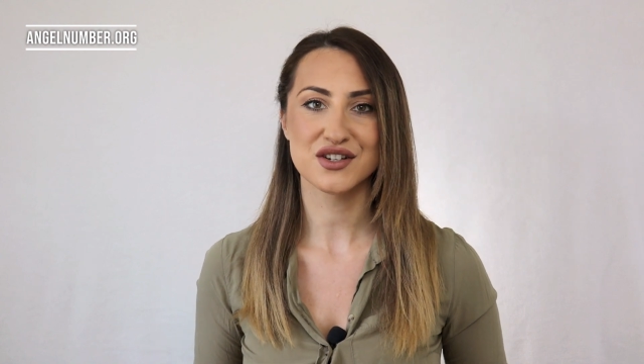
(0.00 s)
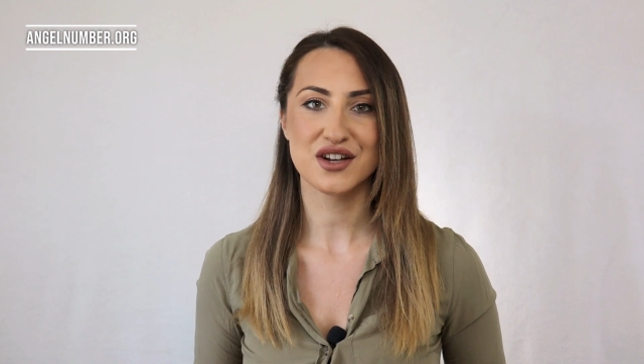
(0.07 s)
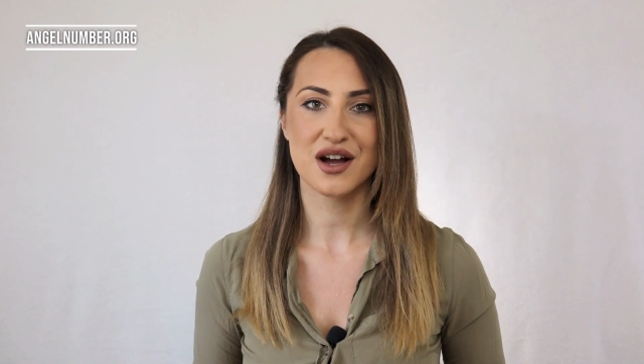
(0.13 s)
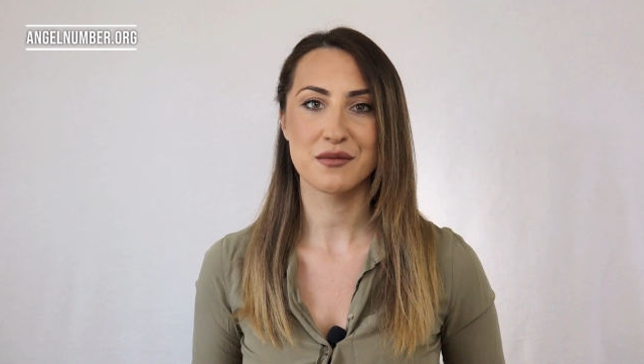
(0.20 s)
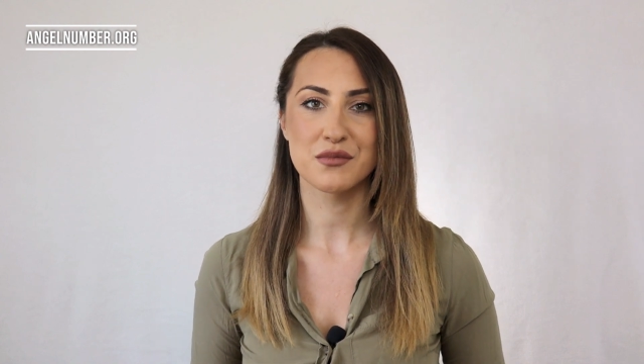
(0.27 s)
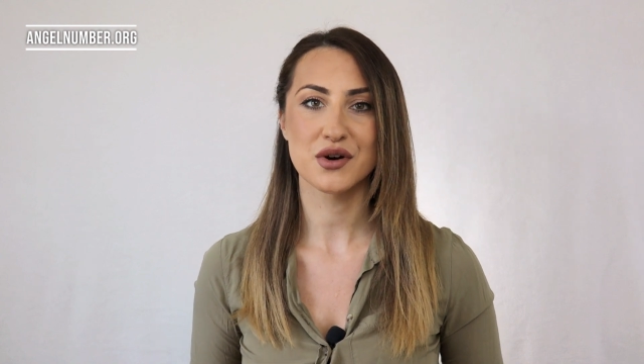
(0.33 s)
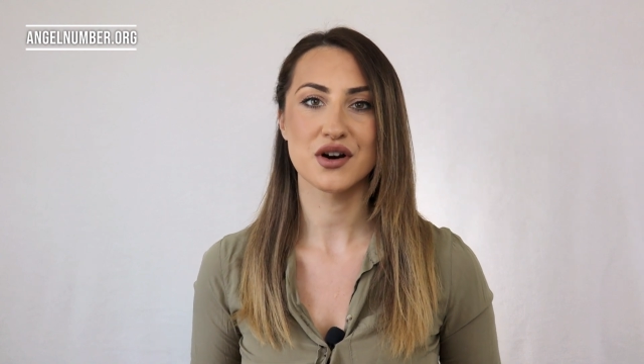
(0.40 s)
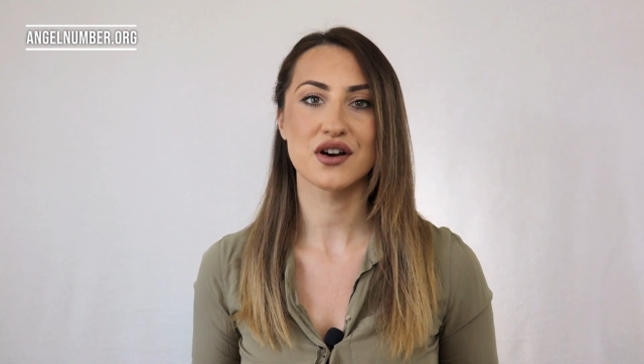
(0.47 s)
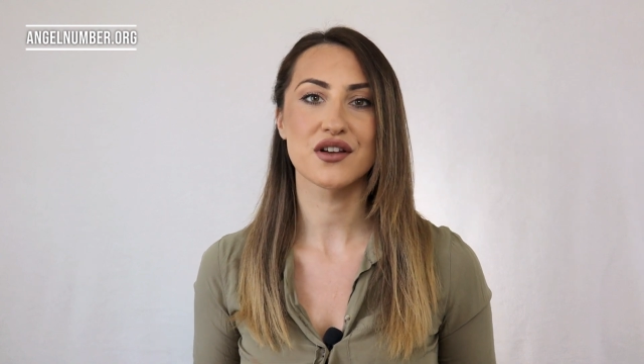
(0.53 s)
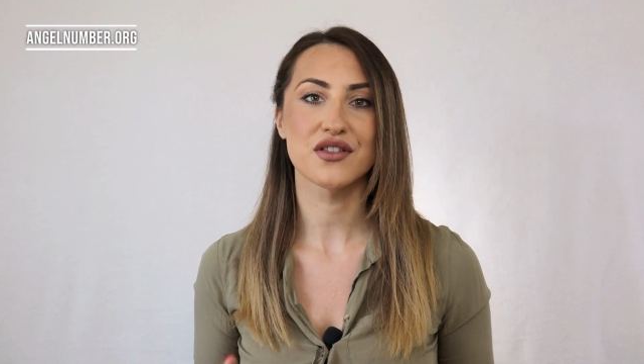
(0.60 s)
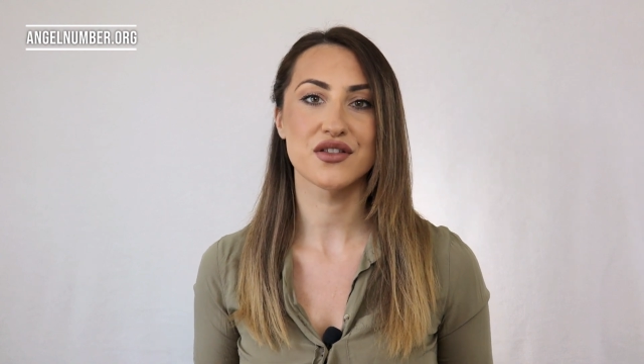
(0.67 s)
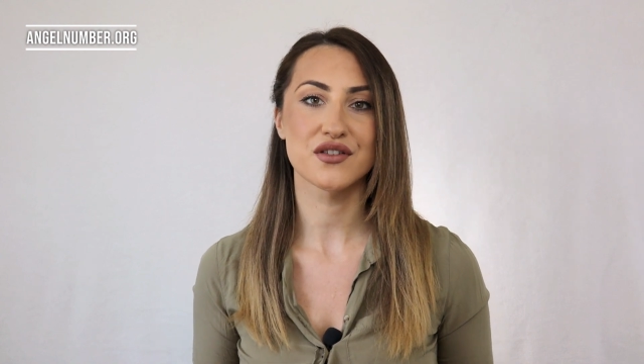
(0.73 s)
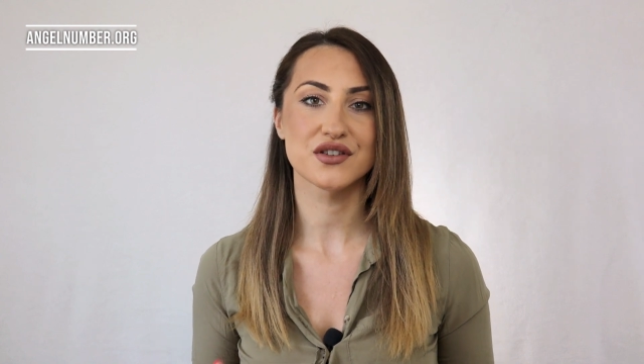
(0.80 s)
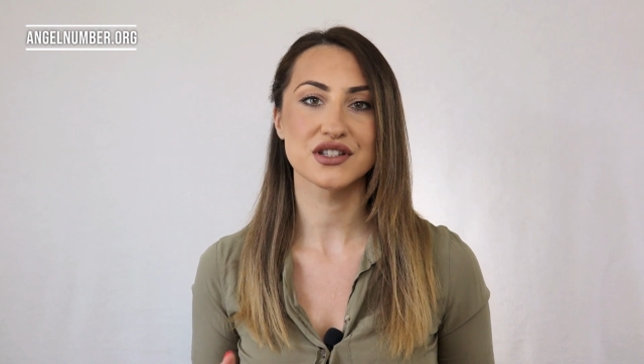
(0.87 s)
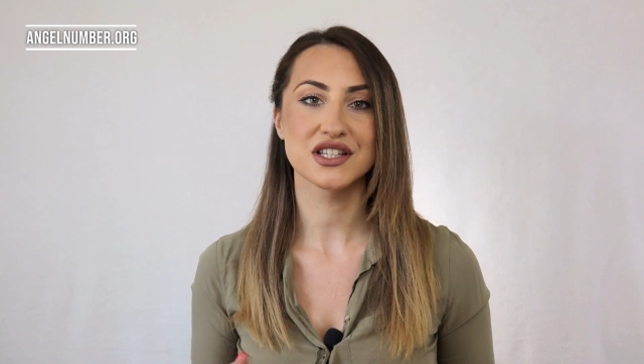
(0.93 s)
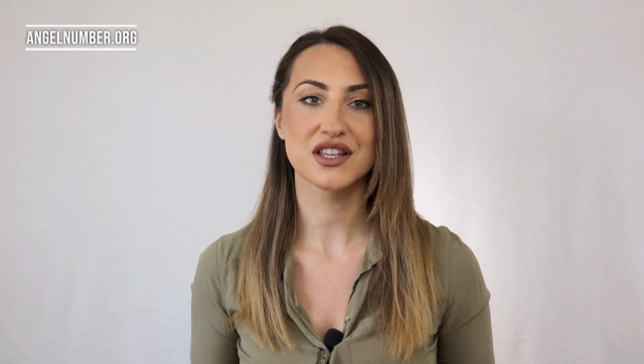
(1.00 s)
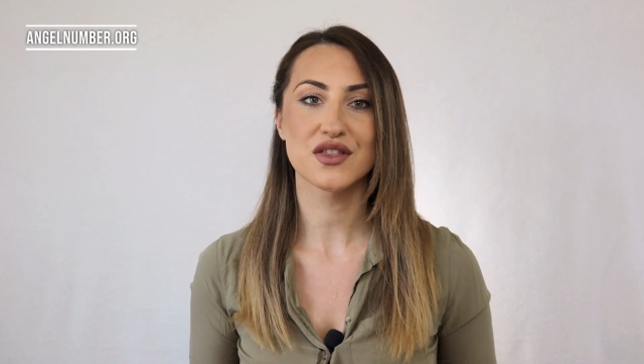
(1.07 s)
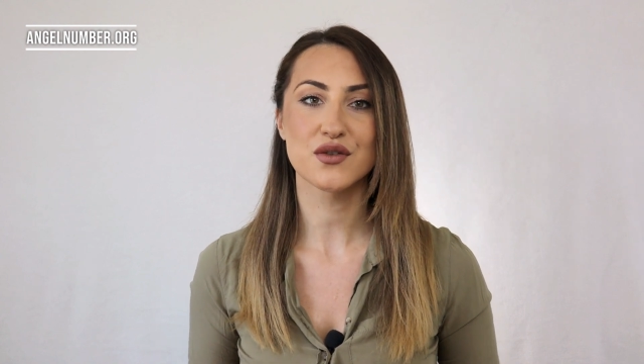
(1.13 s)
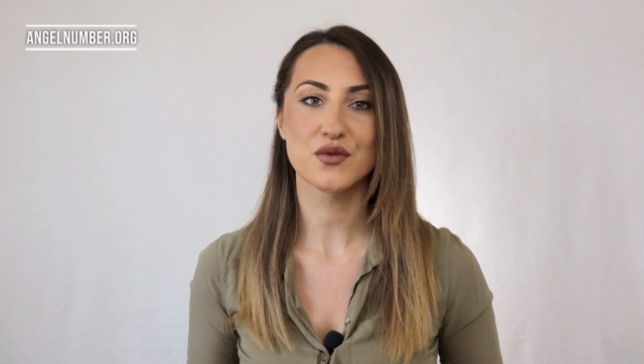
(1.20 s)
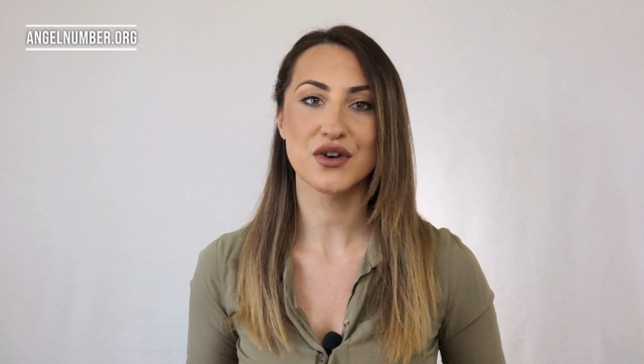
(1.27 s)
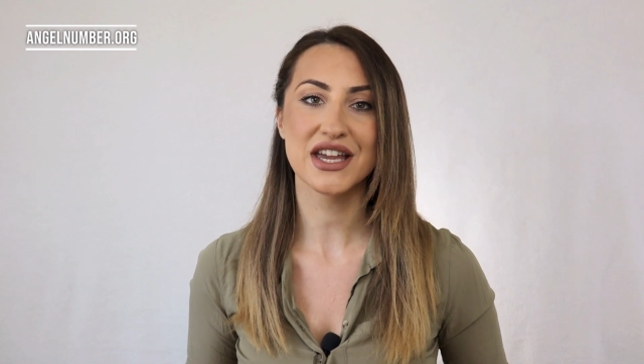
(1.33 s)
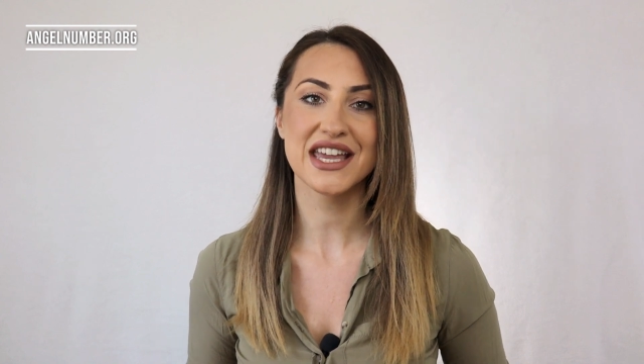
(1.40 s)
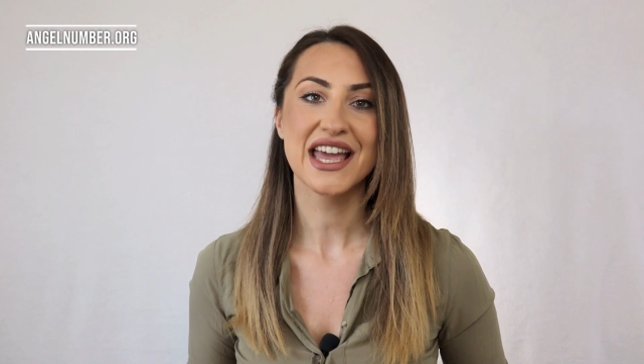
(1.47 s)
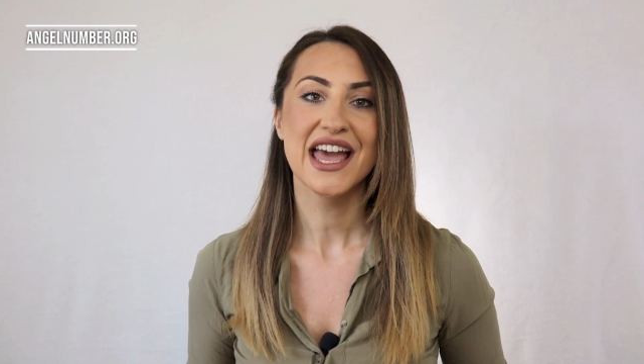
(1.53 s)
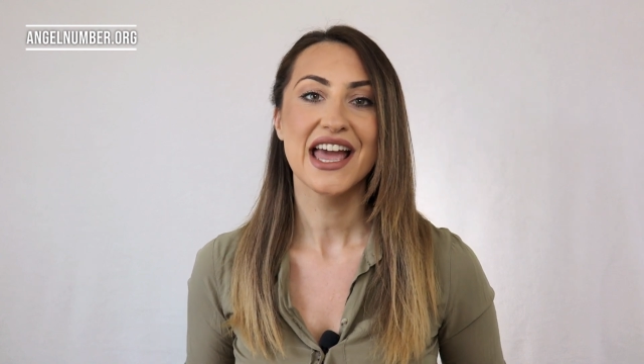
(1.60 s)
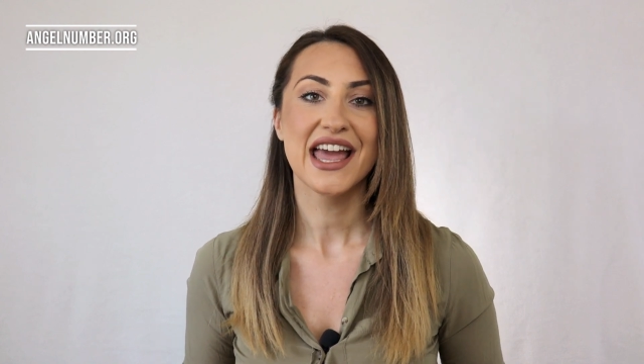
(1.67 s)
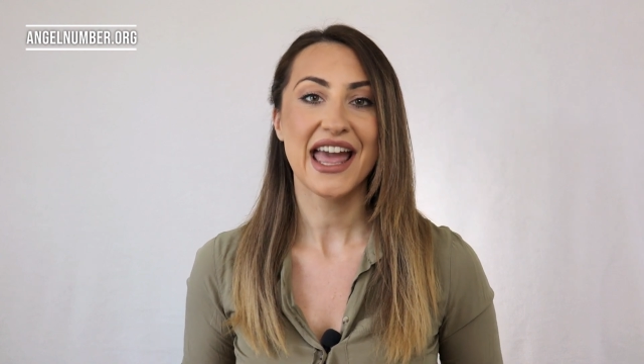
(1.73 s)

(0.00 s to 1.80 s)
number 33